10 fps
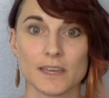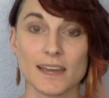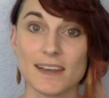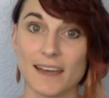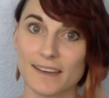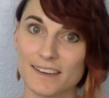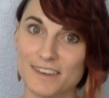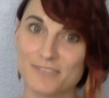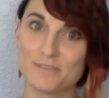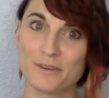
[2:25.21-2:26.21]
knack
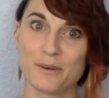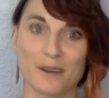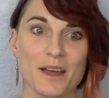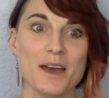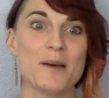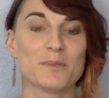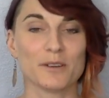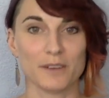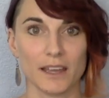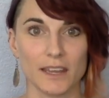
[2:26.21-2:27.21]
for
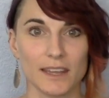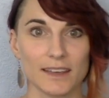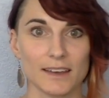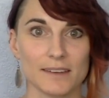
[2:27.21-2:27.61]
providing